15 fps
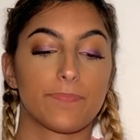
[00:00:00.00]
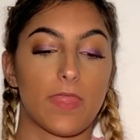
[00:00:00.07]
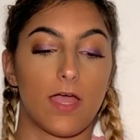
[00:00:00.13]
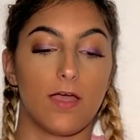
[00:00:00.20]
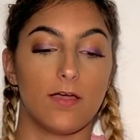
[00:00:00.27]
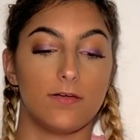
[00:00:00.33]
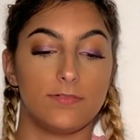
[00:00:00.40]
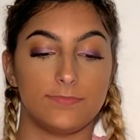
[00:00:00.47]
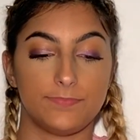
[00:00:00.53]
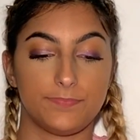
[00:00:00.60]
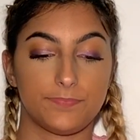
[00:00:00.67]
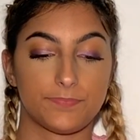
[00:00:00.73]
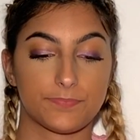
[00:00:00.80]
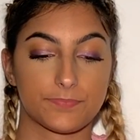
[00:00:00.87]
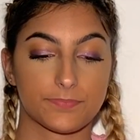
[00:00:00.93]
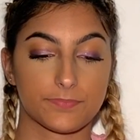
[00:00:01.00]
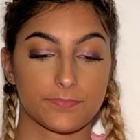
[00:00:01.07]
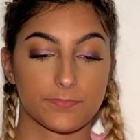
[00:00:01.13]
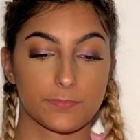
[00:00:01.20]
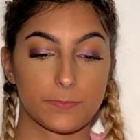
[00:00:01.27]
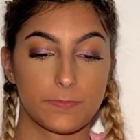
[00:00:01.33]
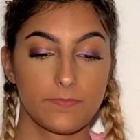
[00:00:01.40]

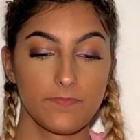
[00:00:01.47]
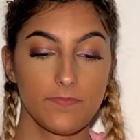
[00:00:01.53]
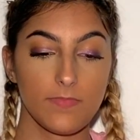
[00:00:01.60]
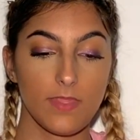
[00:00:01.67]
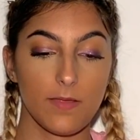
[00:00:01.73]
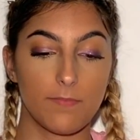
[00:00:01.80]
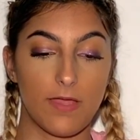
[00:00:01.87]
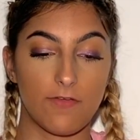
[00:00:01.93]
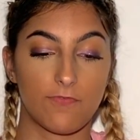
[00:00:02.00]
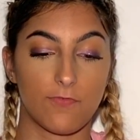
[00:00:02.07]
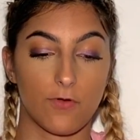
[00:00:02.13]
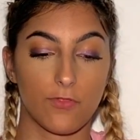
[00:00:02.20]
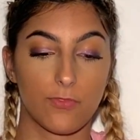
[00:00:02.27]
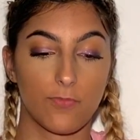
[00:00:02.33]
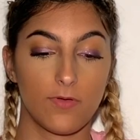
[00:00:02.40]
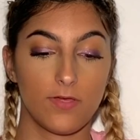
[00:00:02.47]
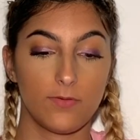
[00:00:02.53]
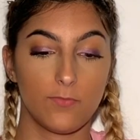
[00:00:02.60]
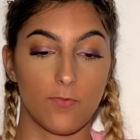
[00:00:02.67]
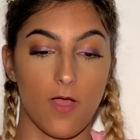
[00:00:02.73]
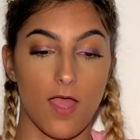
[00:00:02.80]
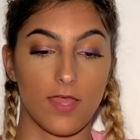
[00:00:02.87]
My fourth
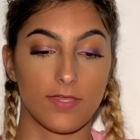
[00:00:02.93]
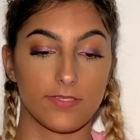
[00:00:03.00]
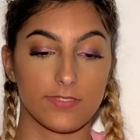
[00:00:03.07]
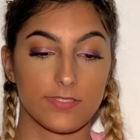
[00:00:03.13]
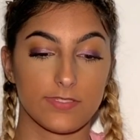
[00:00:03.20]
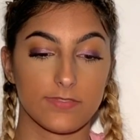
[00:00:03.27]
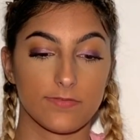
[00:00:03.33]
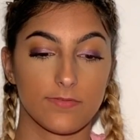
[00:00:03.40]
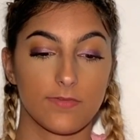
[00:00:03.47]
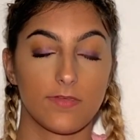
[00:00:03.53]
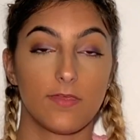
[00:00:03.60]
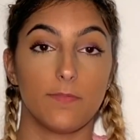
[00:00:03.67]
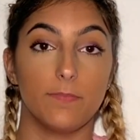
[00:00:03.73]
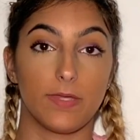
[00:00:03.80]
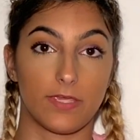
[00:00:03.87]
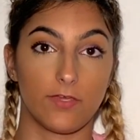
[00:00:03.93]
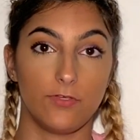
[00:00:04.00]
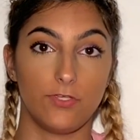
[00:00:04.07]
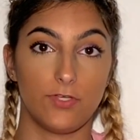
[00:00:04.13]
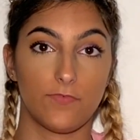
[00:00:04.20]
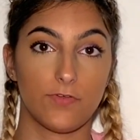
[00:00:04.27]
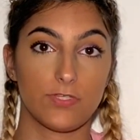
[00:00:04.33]
one was McGill
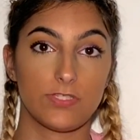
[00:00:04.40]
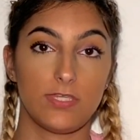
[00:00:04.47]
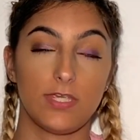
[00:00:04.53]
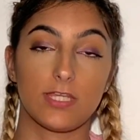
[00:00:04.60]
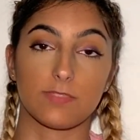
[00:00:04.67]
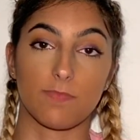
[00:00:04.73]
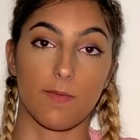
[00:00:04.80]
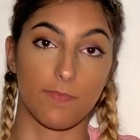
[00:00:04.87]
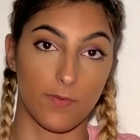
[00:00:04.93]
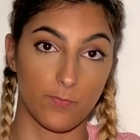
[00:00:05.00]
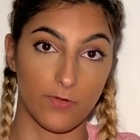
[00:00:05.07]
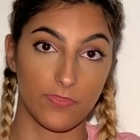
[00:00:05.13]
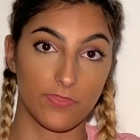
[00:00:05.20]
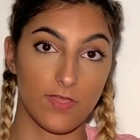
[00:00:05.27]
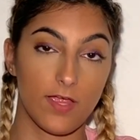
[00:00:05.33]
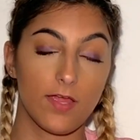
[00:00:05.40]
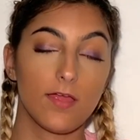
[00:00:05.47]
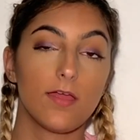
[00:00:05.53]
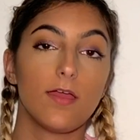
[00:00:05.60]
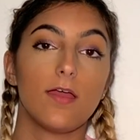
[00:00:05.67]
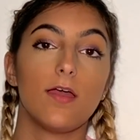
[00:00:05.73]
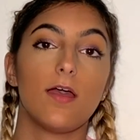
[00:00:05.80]
University because my mom went
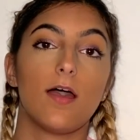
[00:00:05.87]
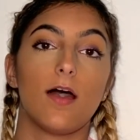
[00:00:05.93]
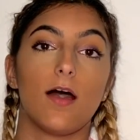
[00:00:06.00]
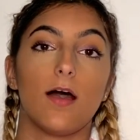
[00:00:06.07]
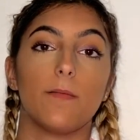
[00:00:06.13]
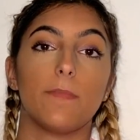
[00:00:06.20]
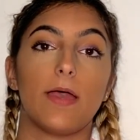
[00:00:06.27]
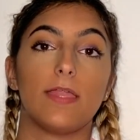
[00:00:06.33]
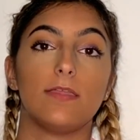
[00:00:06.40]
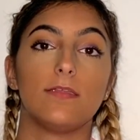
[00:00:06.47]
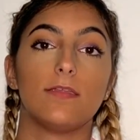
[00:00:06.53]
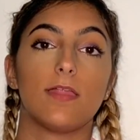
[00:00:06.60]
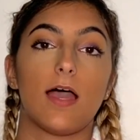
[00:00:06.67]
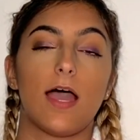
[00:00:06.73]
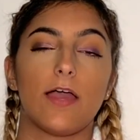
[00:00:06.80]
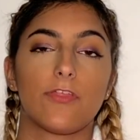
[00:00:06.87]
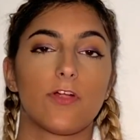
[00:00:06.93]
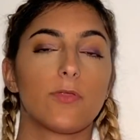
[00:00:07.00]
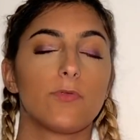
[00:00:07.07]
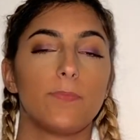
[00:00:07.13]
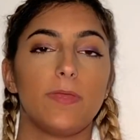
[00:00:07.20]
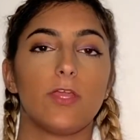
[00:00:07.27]
there. And I thought
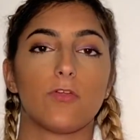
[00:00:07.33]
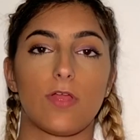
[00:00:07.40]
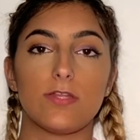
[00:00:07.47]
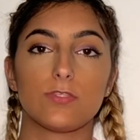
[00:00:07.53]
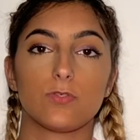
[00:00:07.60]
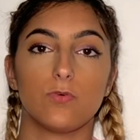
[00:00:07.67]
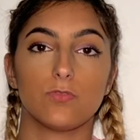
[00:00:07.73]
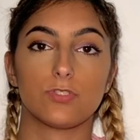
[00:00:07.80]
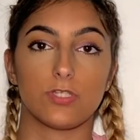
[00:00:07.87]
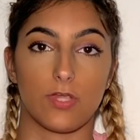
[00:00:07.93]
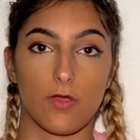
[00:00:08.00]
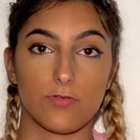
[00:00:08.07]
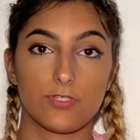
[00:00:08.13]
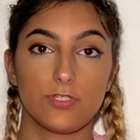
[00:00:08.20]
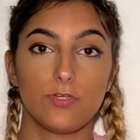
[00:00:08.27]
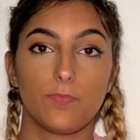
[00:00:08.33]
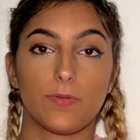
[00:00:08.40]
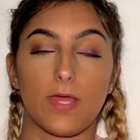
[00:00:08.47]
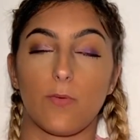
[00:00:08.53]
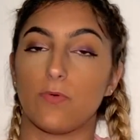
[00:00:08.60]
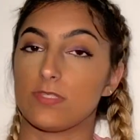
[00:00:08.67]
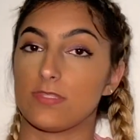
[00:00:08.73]
it would be a great school to go to, but
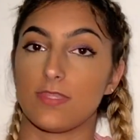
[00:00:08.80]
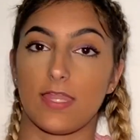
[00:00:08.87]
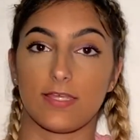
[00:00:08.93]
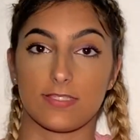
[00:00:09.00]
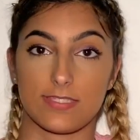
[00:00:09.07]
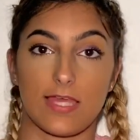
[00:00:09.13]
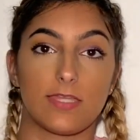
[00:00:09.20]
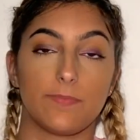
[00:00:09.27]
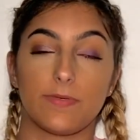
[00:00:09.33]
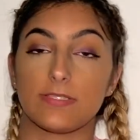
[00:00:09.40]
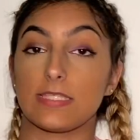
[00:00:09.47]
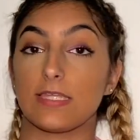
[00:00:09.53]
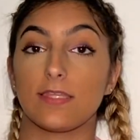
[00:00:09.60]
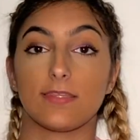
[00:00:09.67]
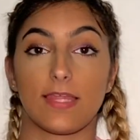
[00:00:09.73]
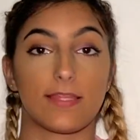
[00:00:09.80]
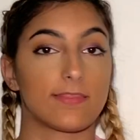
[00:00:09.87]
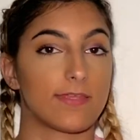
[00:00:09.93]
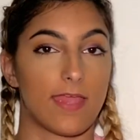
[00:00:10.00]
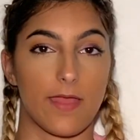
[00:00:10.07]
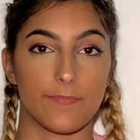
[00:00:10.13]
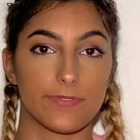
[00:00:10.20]
I wasn't that excited because I didn't like
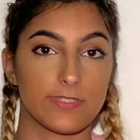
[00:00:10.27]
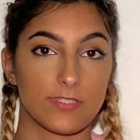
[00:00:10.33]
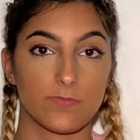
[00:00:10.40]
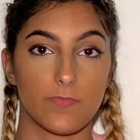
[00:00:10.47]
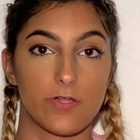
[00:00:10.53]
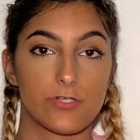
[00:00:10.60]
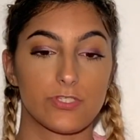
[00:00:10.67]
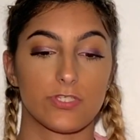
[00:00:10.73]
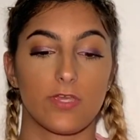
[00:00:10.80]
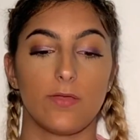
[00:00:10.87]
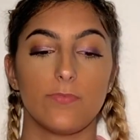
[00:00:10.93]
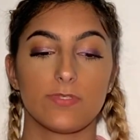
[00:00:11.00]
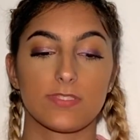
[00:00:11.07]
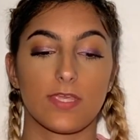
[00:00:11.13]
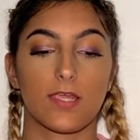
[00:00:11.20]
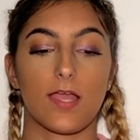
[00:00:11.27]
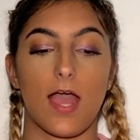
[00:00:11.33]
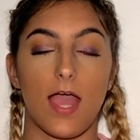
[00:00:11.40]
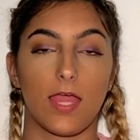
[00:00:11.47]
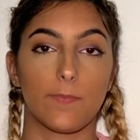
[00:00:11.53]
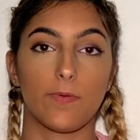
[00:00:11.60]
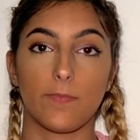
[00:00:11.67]
the campus as much. So it was like
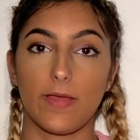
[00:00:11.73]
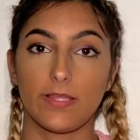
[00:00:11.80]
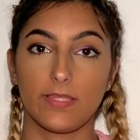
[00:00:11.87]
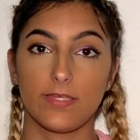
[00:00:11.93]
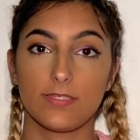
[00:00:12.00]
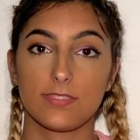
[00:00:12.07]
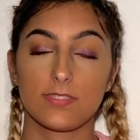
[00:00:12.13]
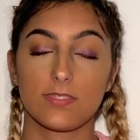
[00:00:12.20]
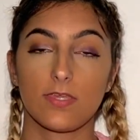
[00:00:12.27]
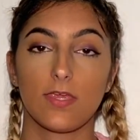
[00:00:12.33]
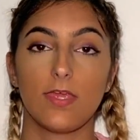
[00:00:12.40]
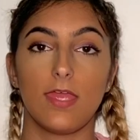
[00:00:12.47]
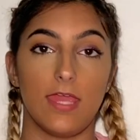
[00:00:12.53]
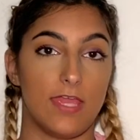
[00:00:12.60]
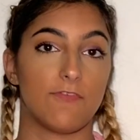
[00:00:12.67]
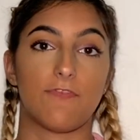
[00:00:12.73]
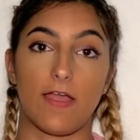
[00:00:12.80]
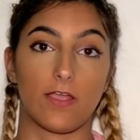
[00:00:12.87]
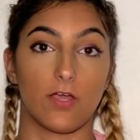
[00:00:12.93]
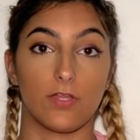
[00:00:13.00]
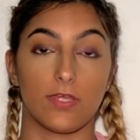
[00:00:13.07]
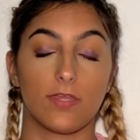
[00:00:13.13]
high up on my list if I
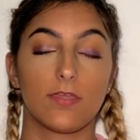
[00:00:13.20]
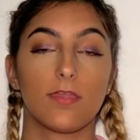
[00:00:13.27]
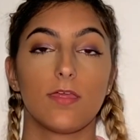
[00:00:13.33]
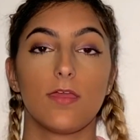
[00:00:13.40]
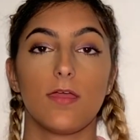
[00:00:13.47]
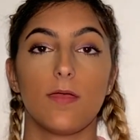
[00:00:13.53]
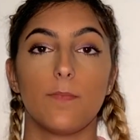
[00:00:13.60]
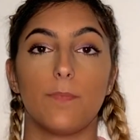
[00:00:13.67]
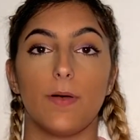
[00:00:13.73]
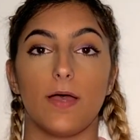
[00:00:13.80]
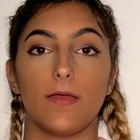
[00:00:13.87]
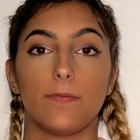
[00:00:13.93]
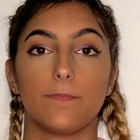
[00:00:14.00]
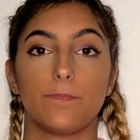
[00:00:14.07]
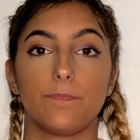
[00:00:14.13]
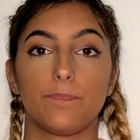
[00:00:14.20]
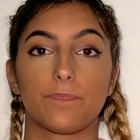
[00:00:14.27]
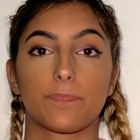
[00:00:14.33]
got in, but